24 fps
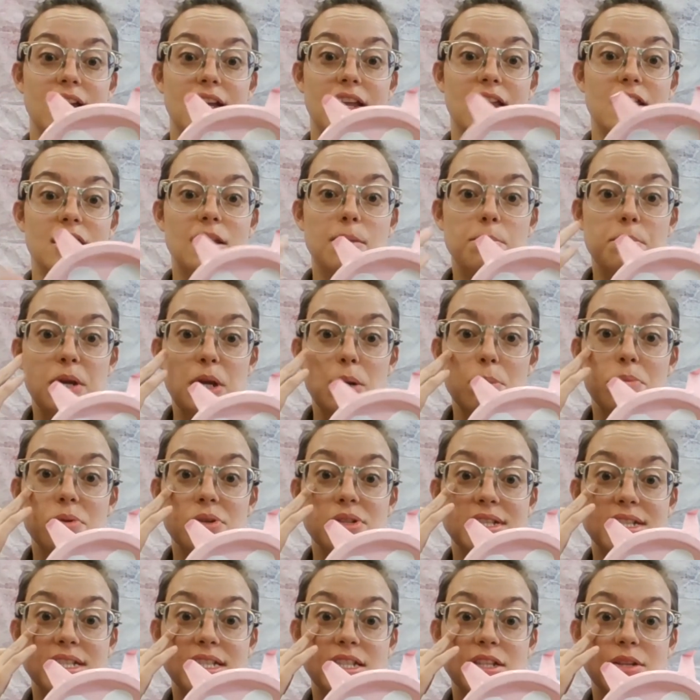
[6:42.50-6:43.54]
the
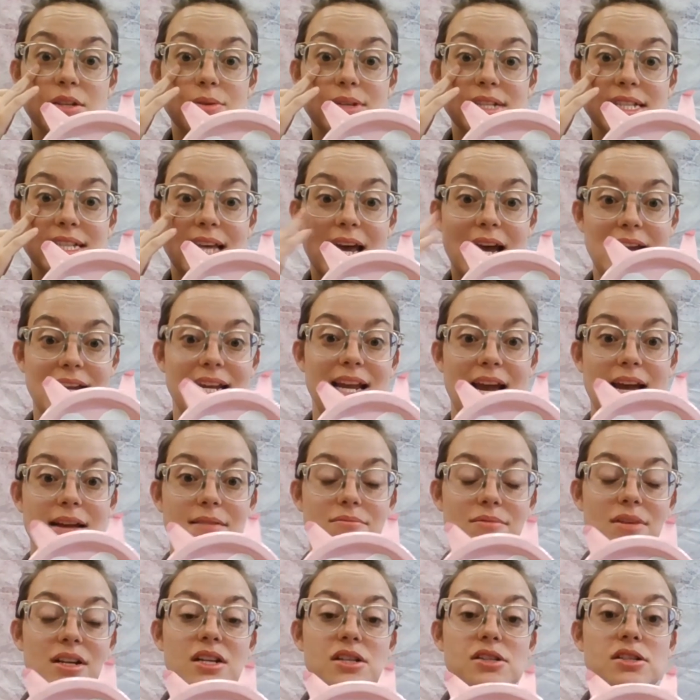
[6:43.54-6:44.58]
pupils to his eye yet.
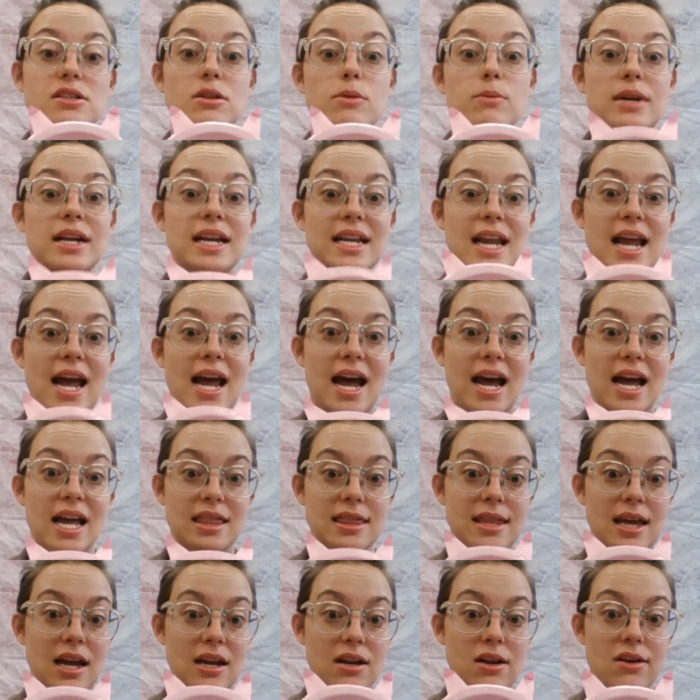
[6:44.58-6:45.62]
So we're going to add
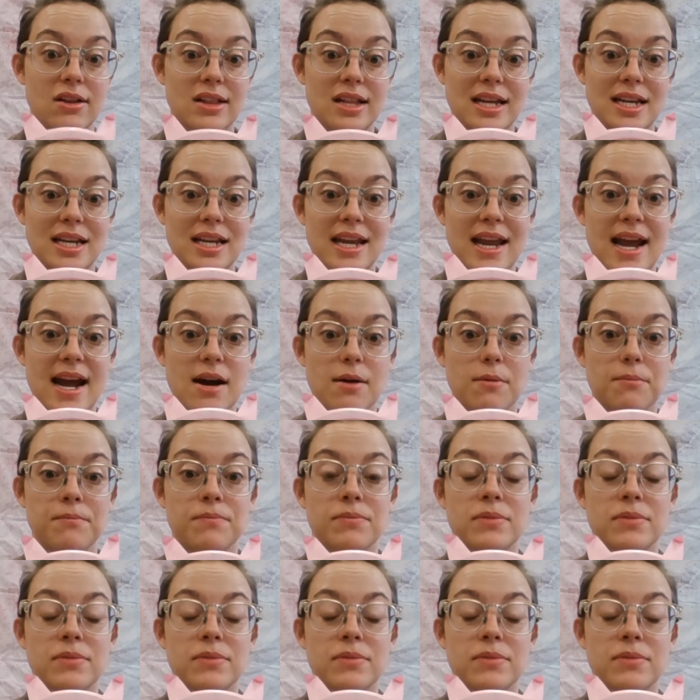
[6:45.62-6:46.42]
that all in now.